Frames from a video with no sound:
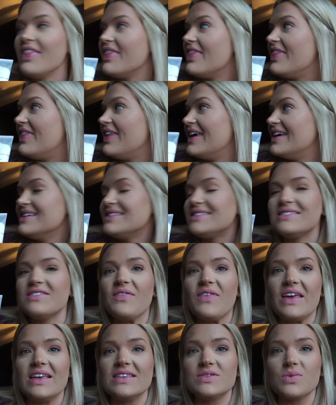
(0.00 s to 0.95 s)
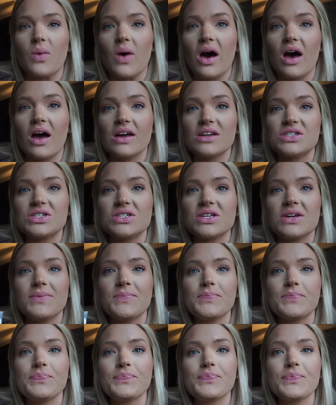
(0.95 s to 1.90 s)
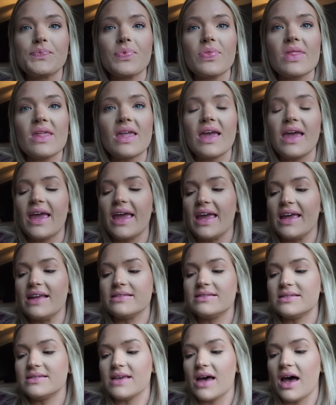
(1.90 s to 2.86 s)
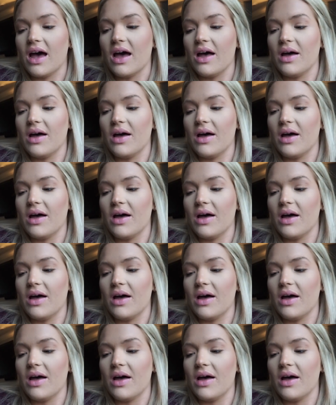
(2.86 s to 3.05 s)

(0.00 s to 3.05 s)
This face wash, it's